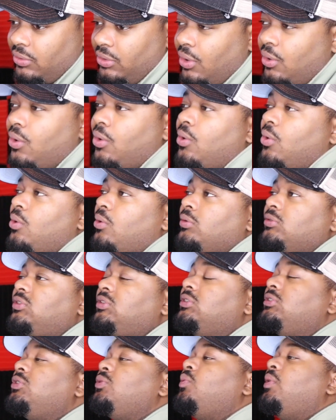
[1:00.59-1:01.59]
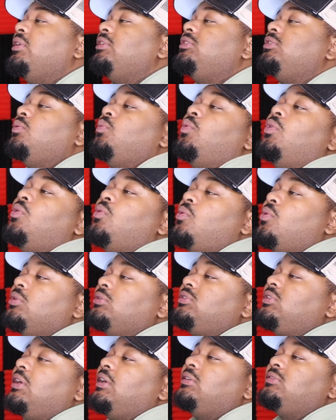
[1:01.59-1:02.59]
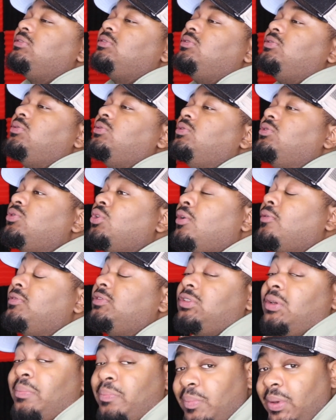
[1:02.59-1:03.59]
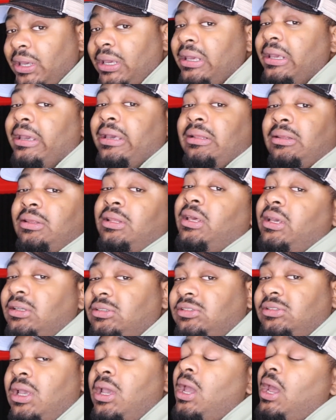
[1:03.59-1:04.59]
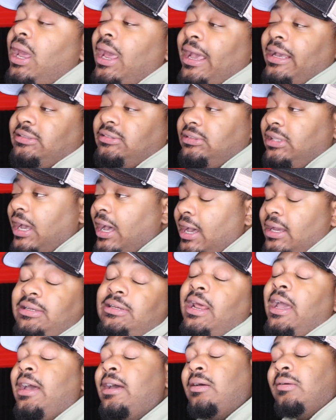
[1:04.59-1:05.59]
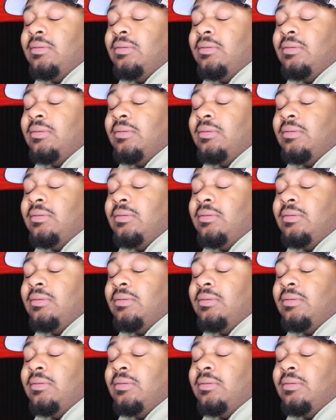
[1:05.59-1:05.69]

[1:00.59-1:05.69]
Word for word: the whole situation with Cortez and Tsu Surf, to me at least, has died down.